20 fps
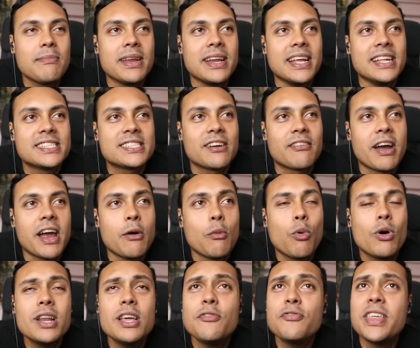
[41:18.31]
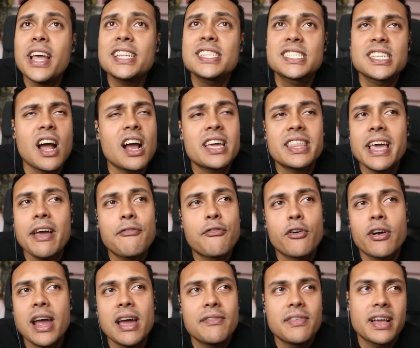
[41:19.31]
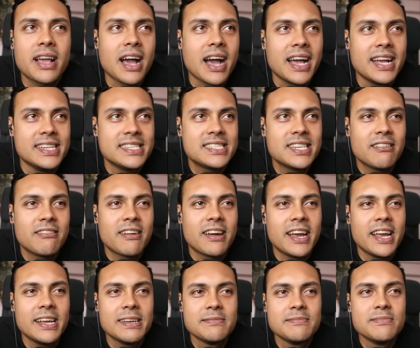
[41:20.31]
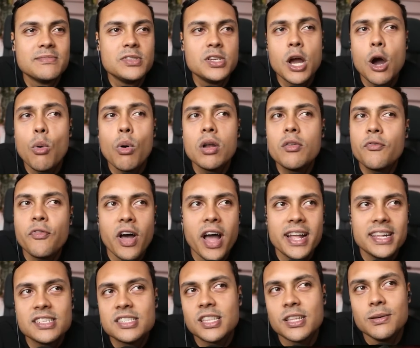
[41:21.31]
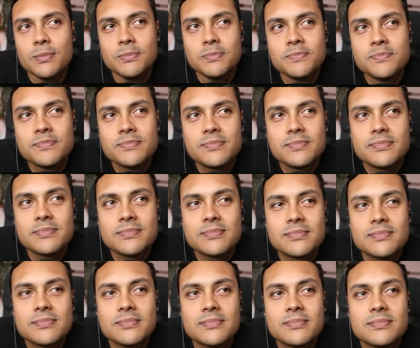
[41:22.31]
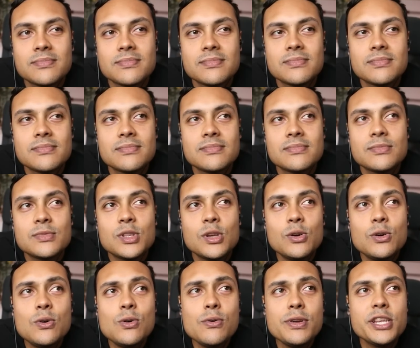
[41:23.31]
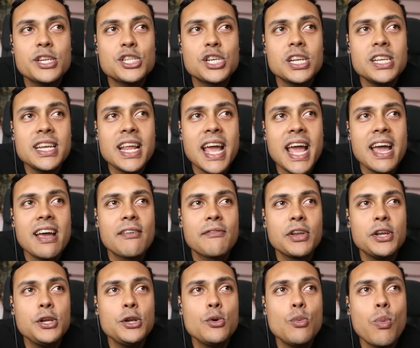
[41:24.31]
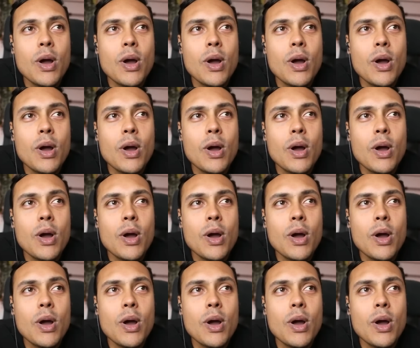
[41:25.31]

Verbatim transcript: minutes, all right? What if they're stuck there forever, guys, all right? No one finds them. You shouldn't have. Oh, you shouldn't have a new